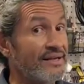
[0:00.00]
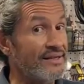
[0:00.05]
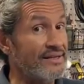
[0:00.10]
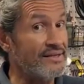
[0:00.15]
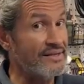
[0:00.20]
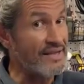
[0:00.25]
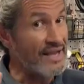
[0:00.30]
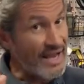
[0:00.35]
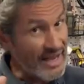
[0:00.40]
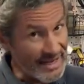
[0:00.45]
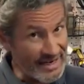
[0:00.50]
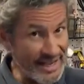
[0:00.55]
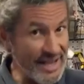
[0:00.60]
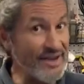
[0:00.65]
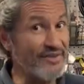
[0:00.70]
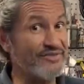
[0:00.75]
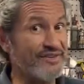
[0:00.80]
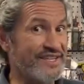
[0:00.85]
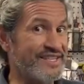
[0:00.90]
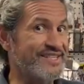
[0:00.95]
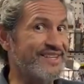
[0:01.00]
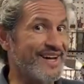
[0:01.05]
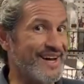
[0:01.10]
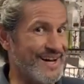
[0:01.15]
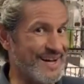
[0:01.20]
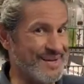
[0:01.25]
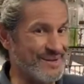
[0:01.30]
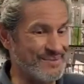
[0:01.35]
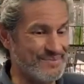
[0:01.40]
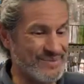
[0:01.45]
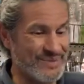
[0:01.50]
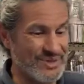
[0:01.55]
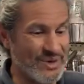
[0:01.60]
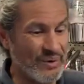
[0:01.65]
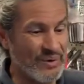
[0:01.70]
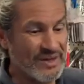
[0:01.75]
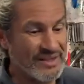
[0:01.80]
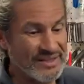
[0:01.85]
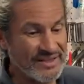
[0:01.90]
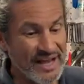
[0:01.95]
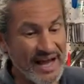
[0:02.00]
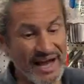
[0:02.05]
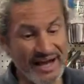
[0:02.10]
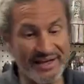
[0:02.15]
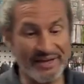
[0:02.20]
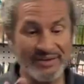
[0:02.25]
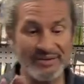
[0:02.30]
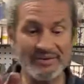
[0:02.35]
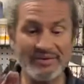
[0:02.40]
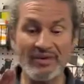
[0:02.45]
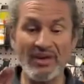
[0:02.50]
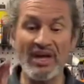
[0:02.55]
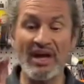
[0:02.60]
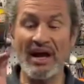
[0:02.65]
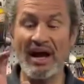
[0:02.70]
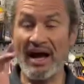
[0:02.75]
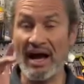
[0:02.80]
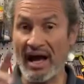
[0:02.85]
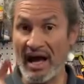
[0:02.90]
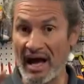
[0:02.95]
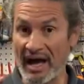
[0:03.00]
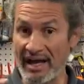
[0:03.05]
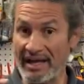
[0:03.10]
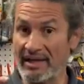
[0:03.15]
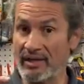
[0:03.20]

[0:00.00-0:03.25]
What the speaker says: not every time. So a lot of high